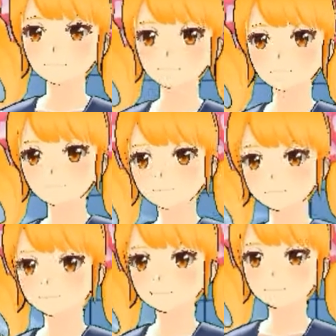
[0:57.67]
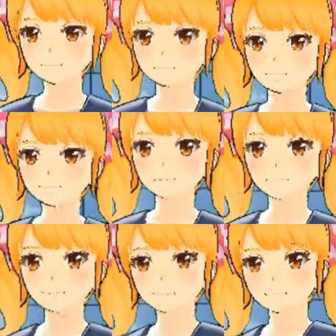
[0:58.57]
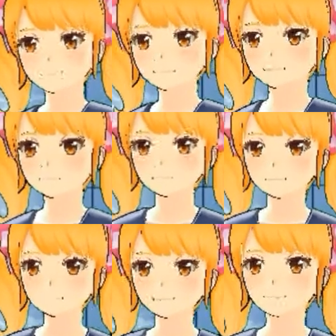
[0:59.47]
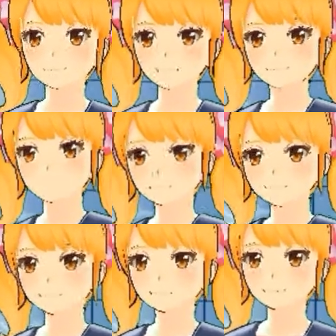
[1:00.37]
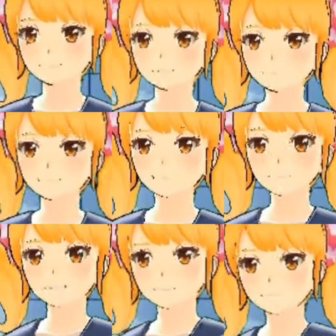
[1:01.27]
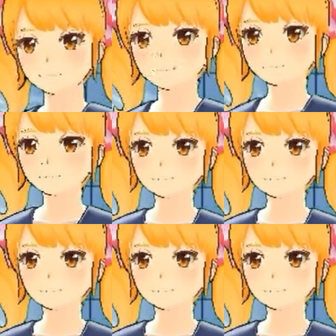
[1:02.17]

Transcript: her when she is eating. I will watch her when she is sleeping. I will watch her every